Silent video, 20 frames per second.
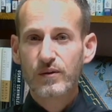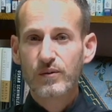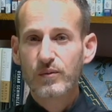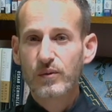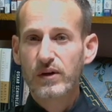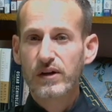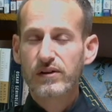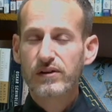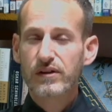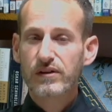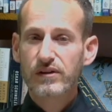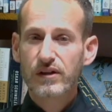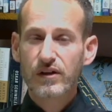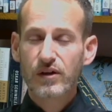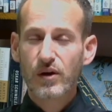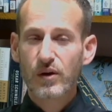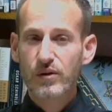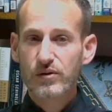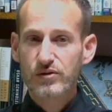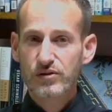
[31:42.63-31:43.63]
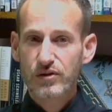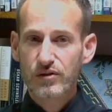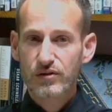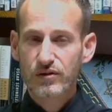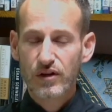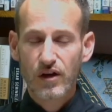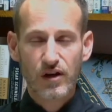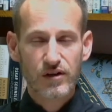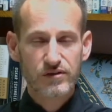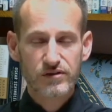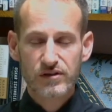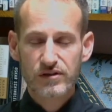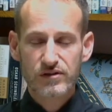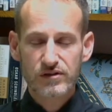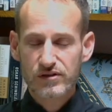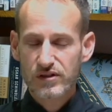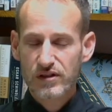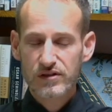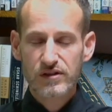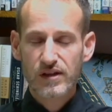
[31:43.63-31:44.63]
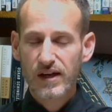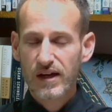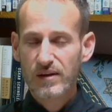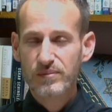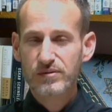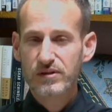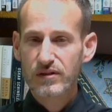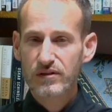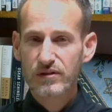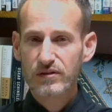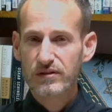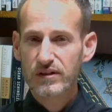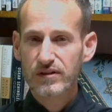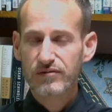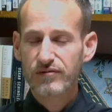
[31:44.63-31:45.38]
with the kosher laws. This is just absolutely